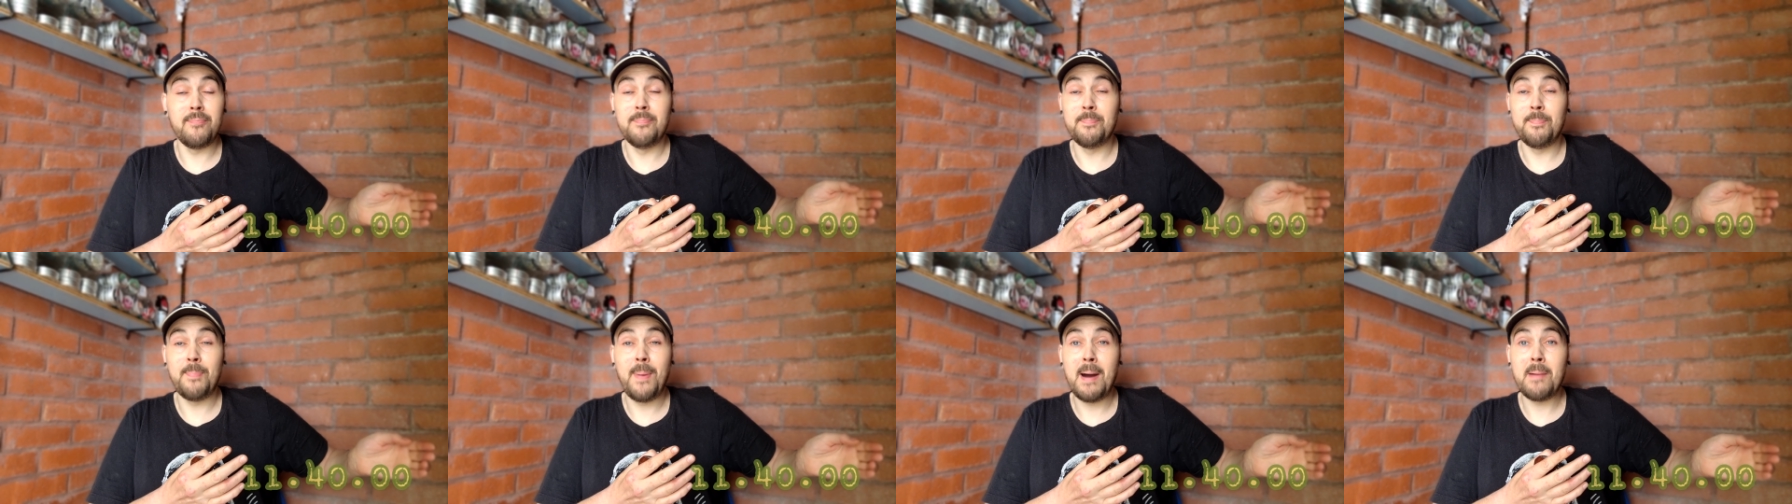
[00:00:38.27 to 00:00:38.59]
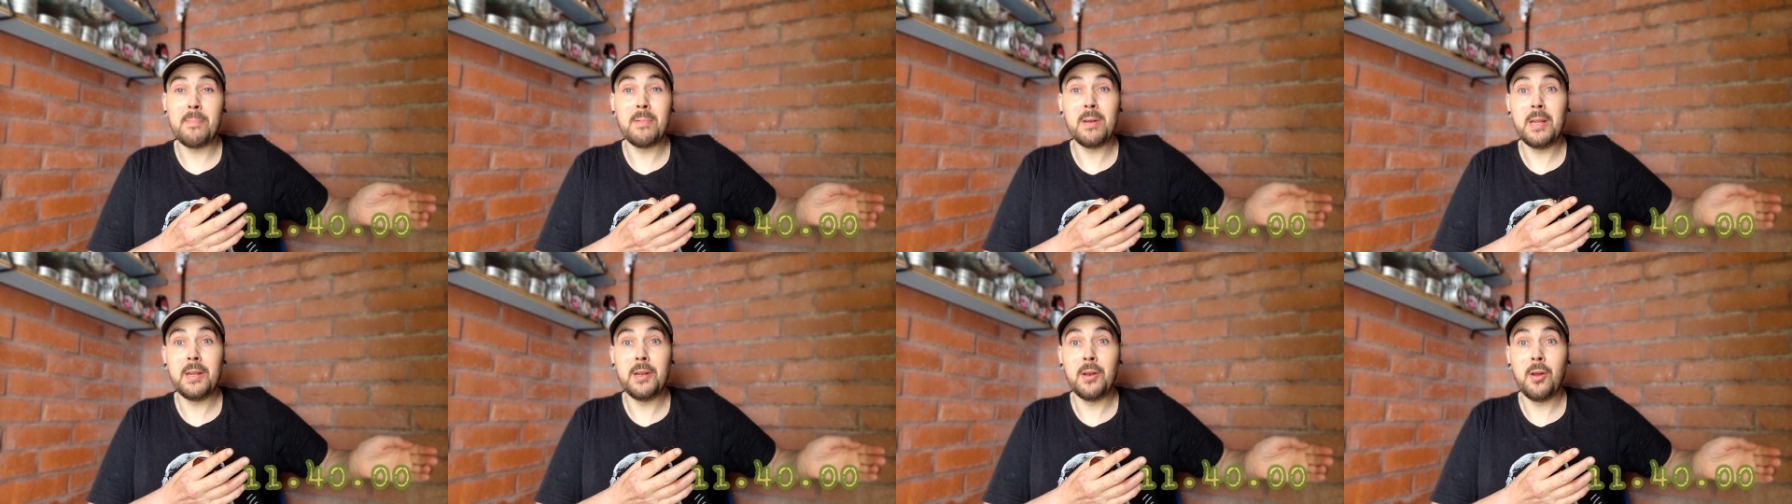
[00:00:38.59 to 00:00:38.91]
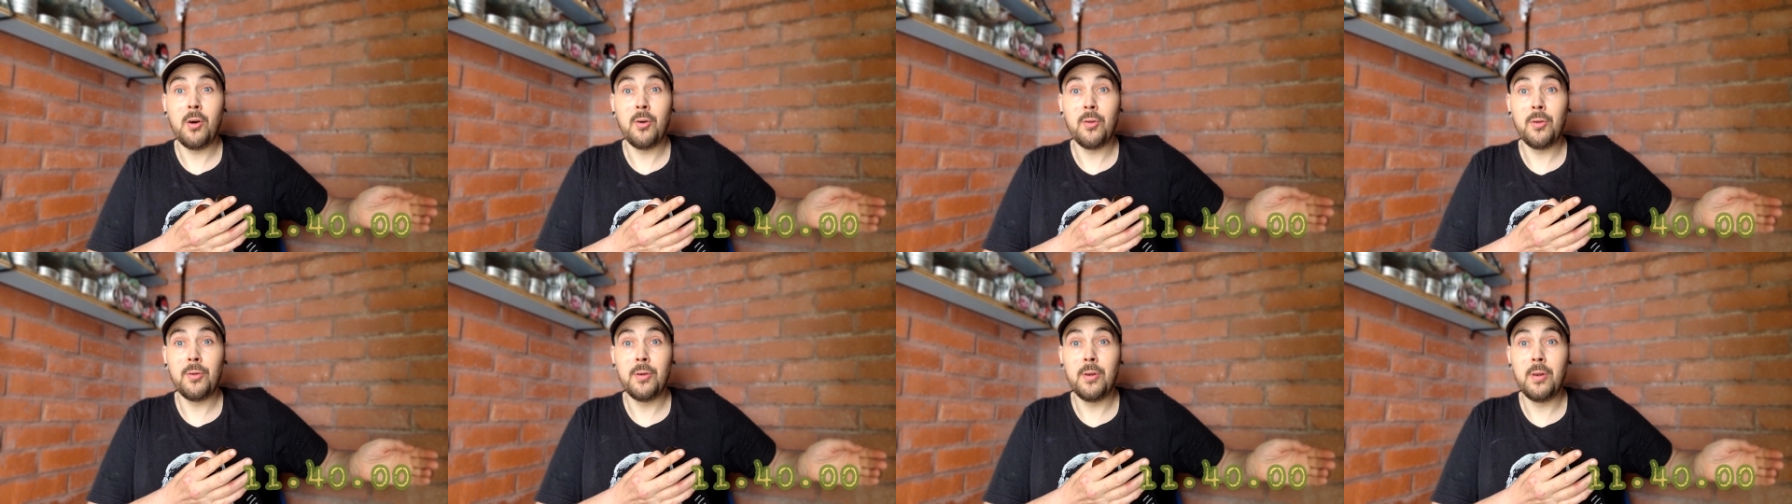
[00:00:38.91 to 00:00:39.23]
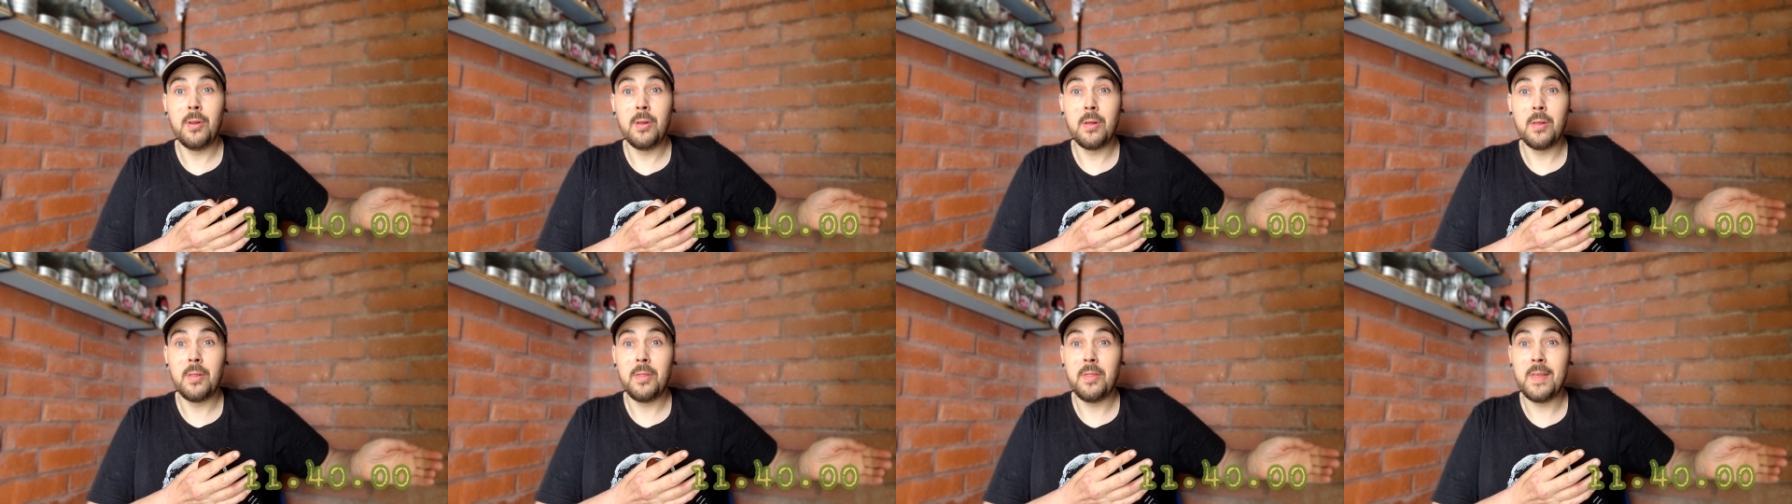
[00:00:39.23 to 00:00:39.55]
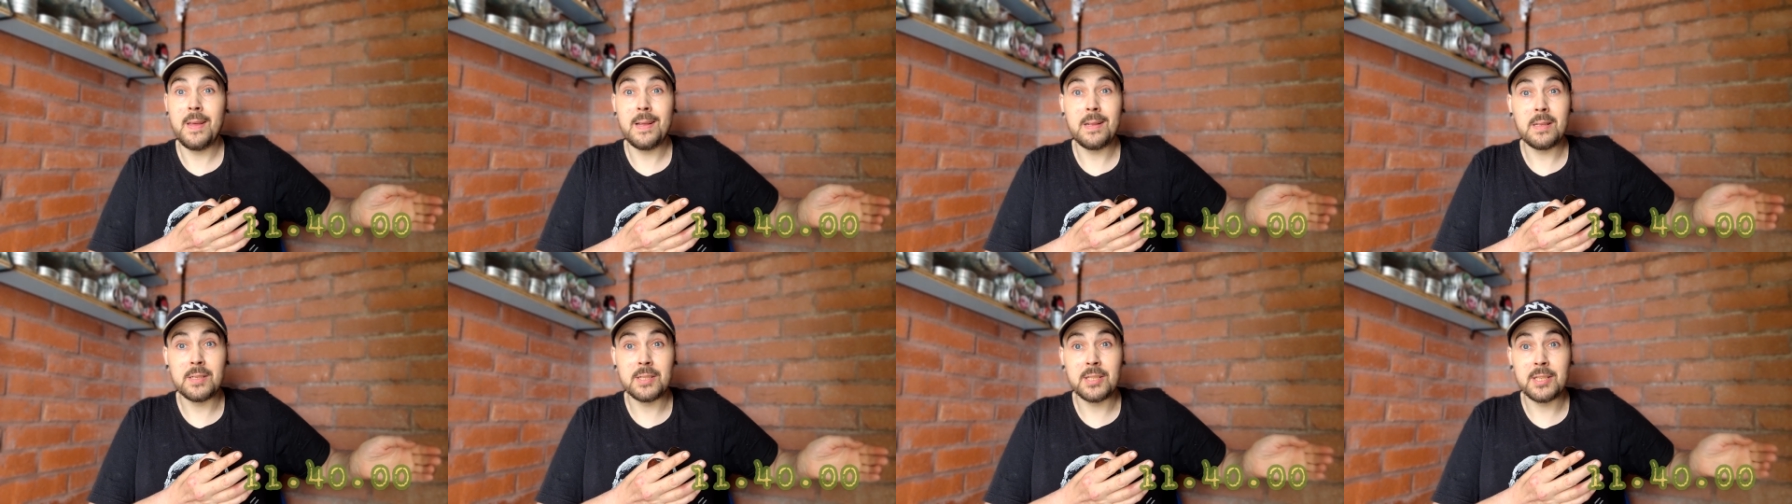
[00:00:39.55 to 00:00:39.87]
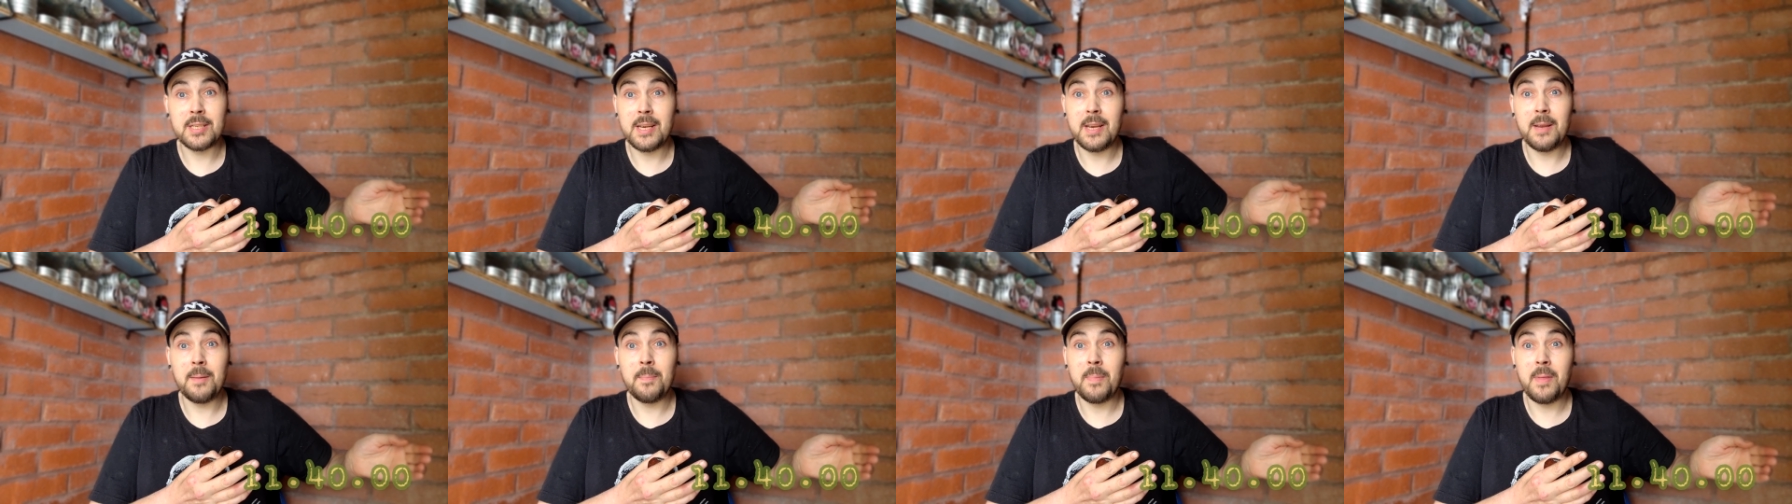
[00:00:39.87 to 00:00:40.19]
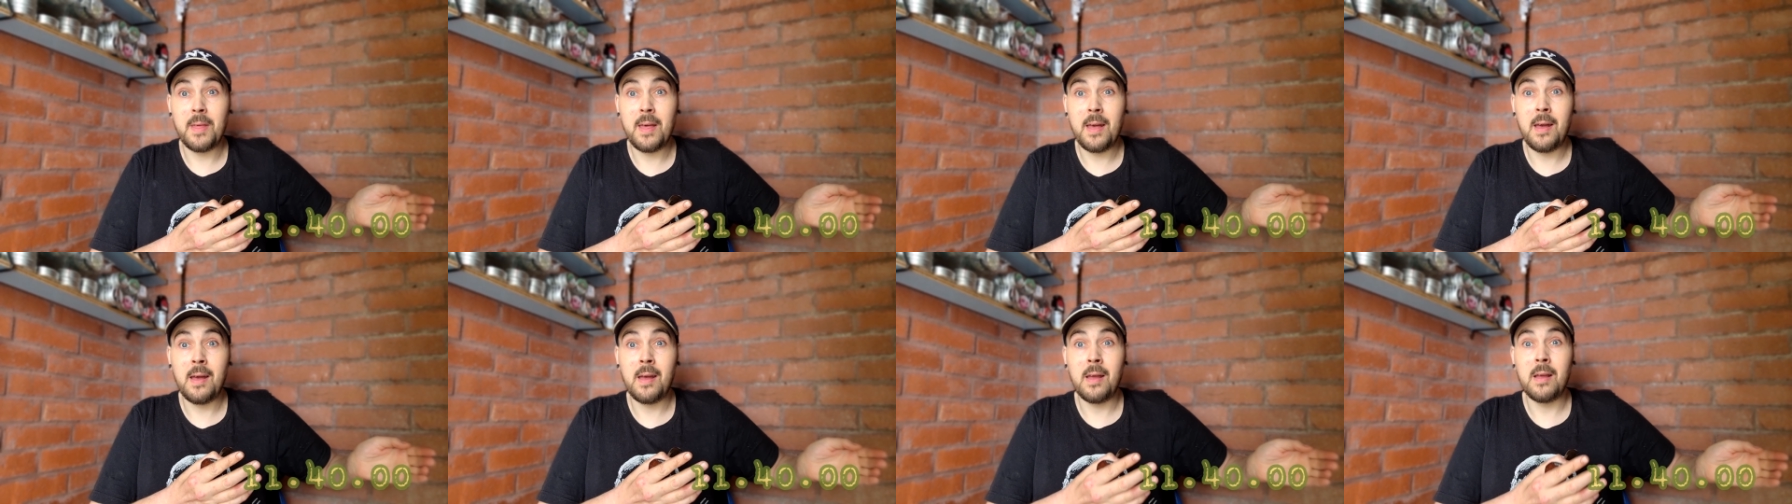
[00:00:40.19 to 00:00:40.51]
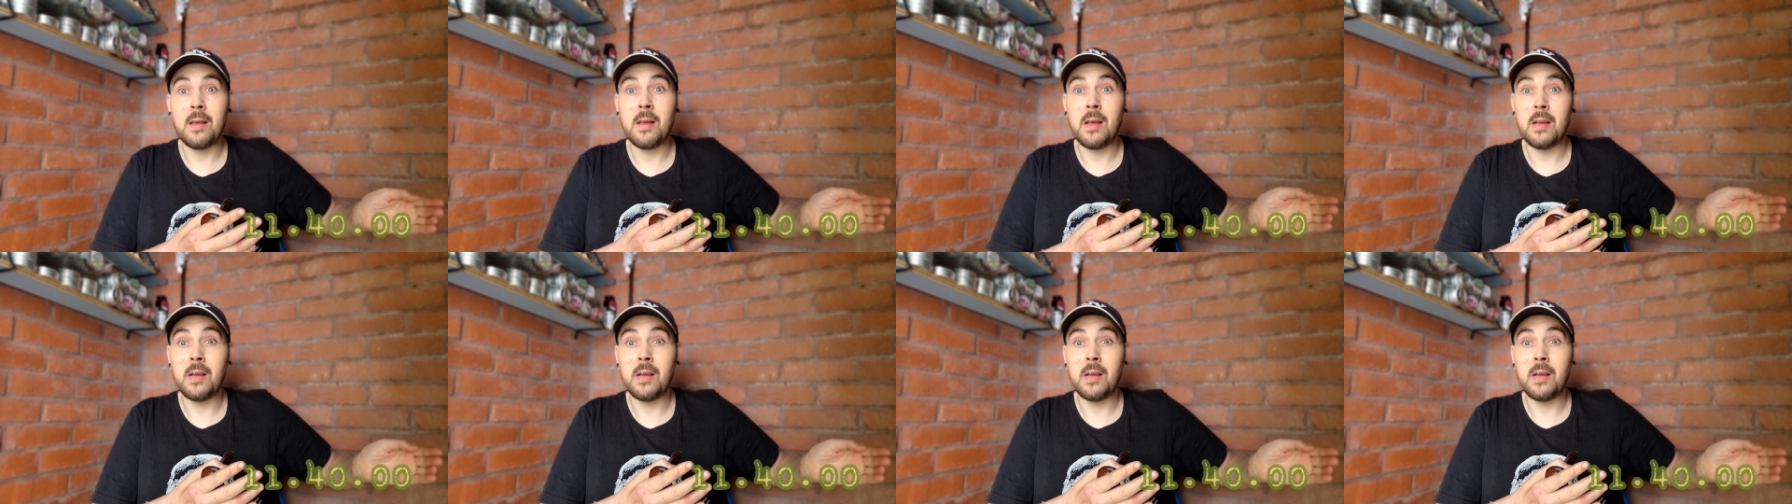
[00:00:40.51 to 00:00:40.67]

babbling on, then skip there